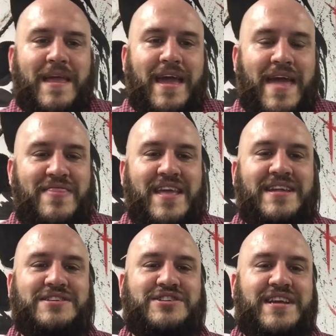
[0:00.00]
And
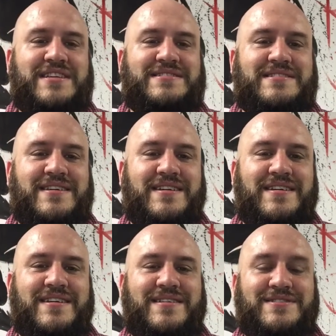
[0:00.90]
then she's
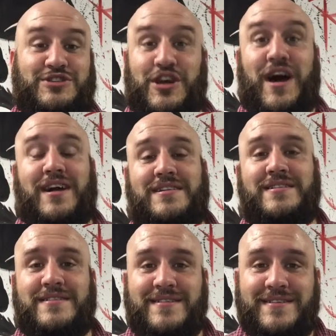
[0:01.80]
shocked.
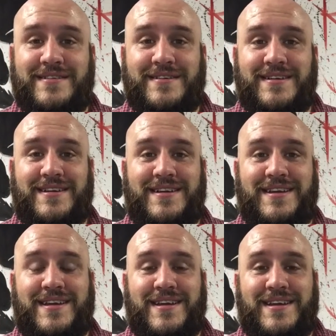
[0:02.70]

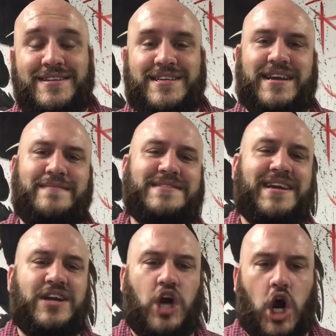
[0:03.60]
She comes
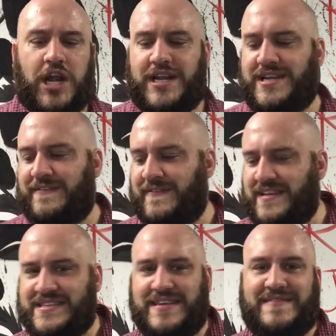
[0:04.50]
in guarded,
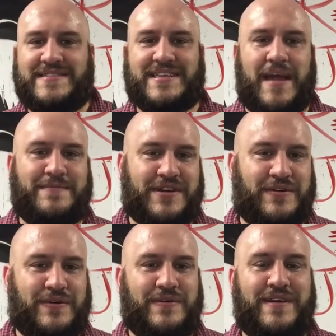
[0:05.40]
defensive,
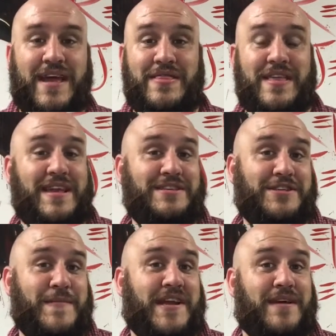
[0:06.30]
skeptical, and then she
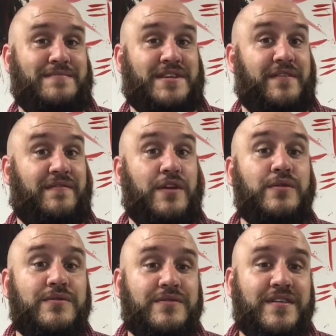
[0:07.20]
becomes
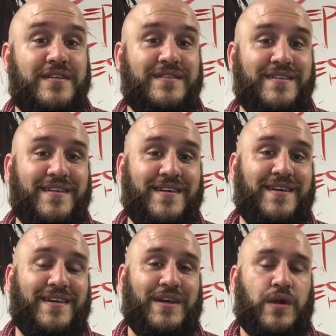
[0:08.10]
confused,
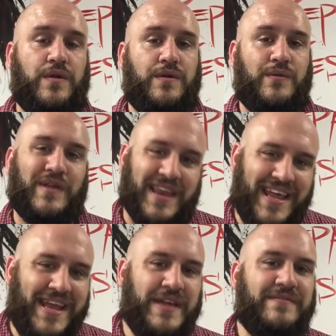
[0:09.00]

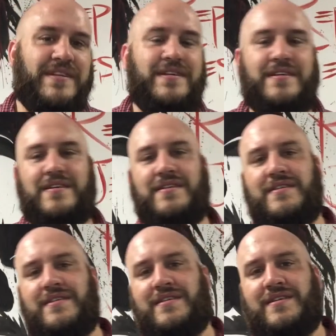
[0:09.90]
relieved,
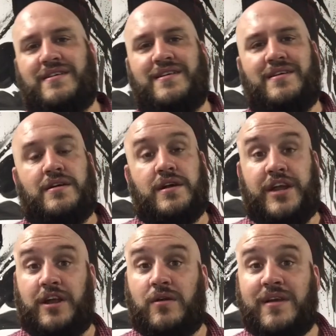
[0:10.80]

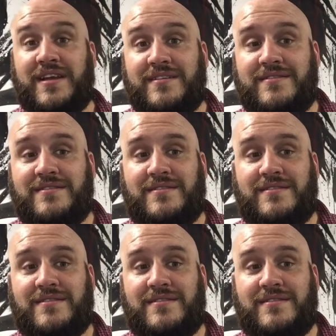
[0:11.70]
curious.